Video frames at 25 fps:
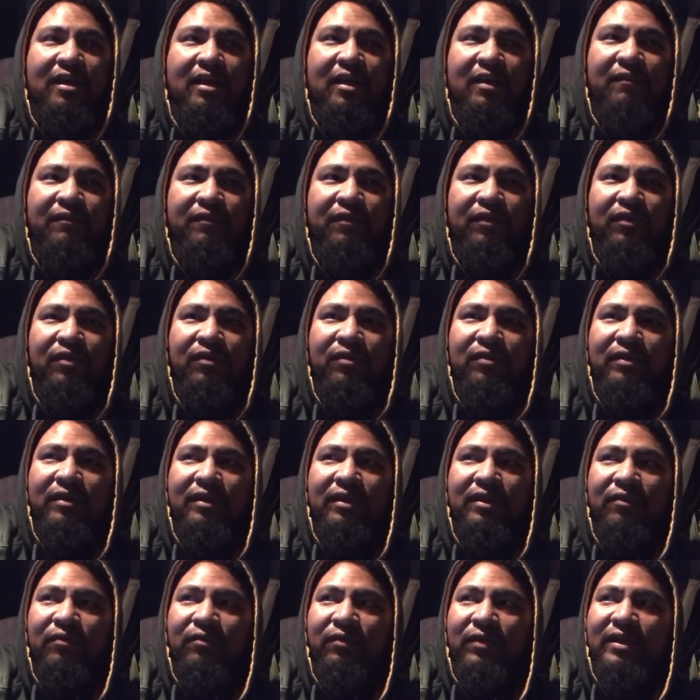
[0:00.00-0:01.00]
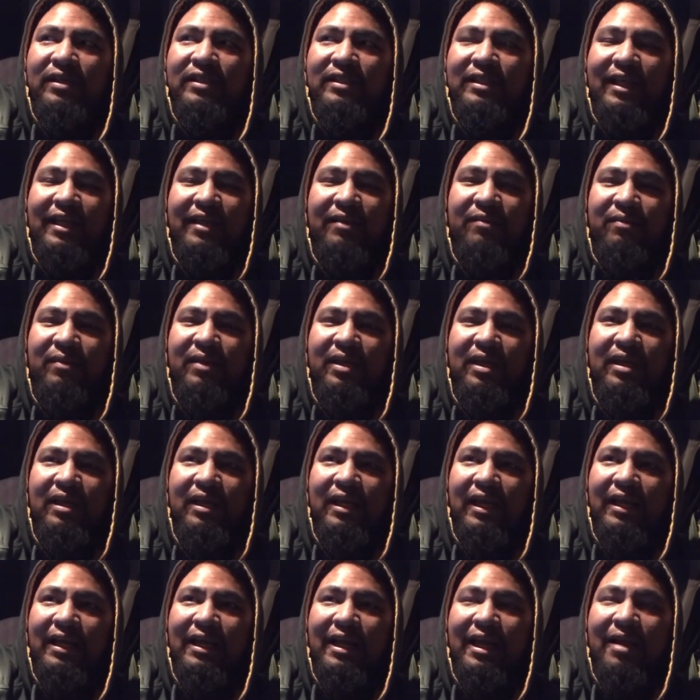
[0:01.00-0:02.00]
If you're doing the runs like me,
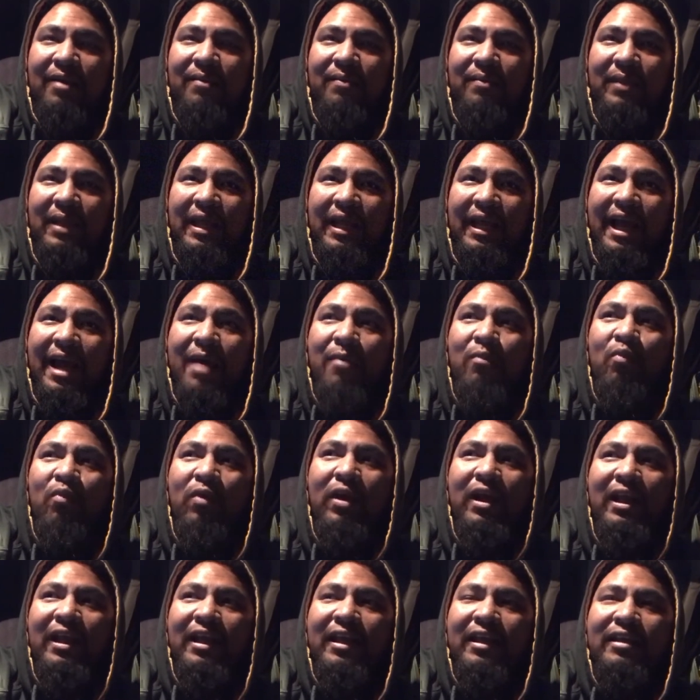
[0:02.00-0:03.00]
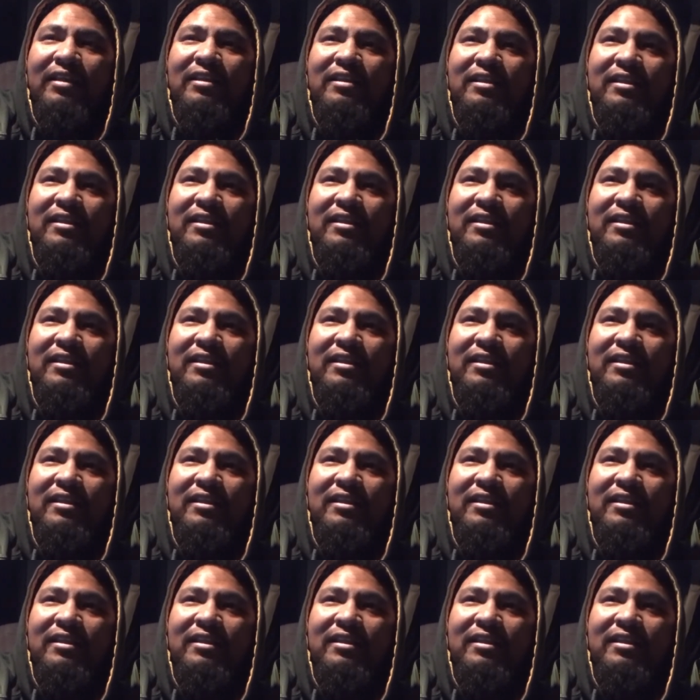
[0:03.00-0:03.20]
I'm willing